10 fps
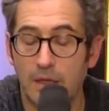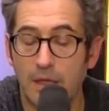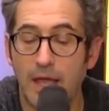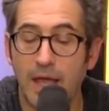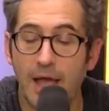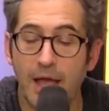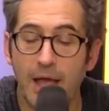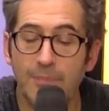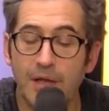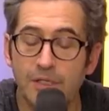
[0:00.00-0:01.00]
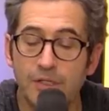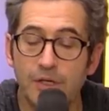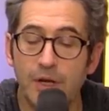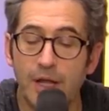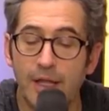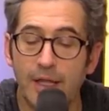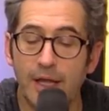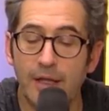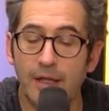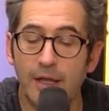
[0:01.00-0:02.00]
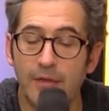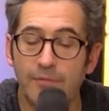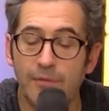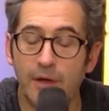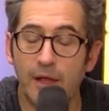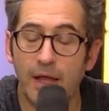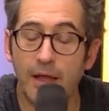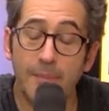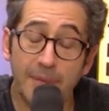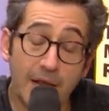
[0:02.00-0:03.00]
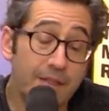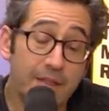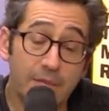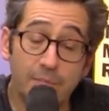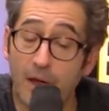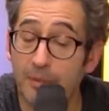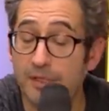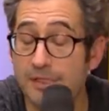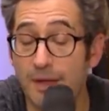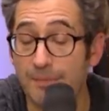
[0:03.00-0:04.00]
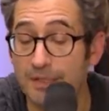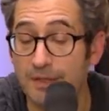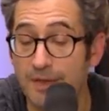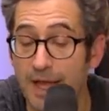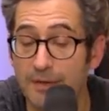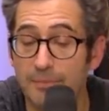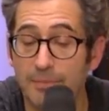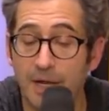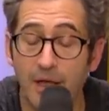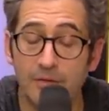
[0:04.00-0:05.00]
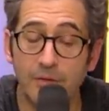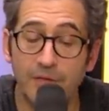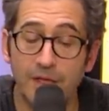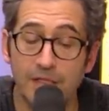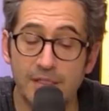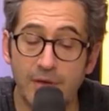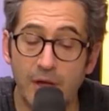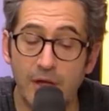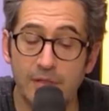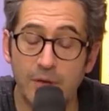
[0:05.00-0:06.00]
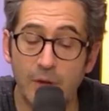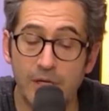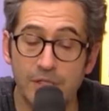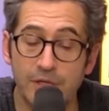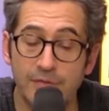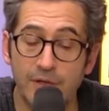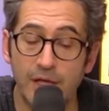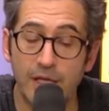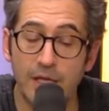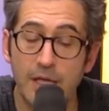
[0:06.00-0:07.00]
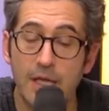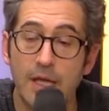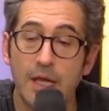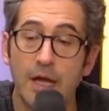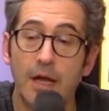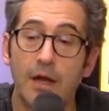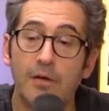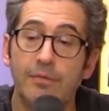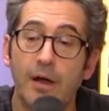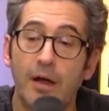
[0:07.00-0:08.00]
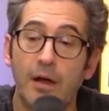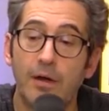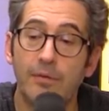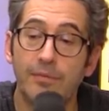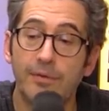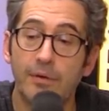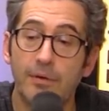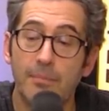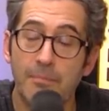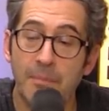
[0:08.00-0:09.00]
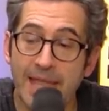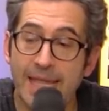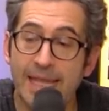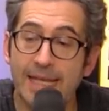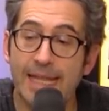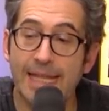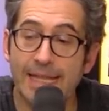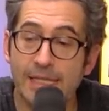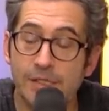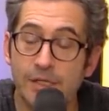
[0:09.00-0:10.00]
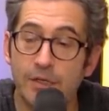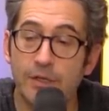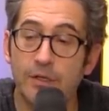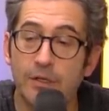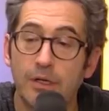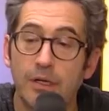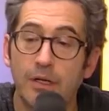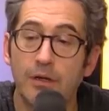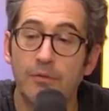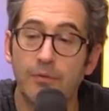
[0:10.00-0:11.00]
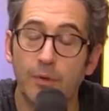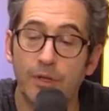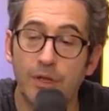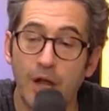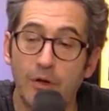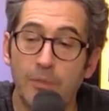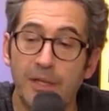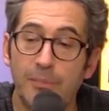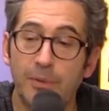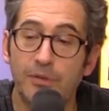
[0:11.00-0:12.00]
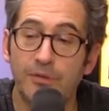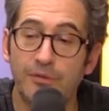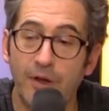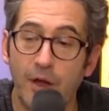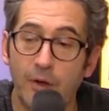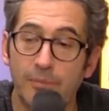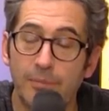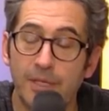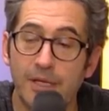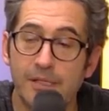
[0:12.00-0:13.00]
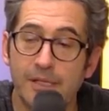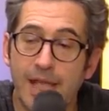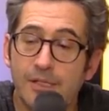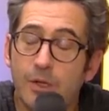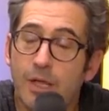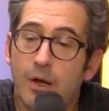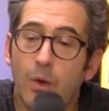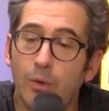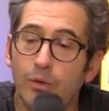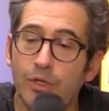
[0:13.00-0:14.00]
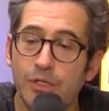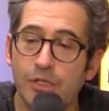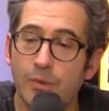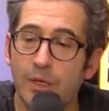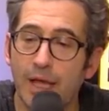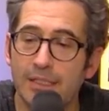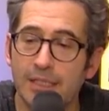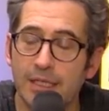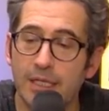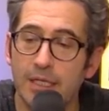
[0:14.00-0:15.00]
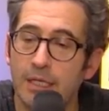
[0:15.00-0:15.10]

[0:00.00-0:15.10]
Yeah, I'm not sure. I, I, I, I, I mean, I think there probably is something to that, but I also think it's a, it's a question of like, of, of making it easier for younger people to vote because as you get older you just realize like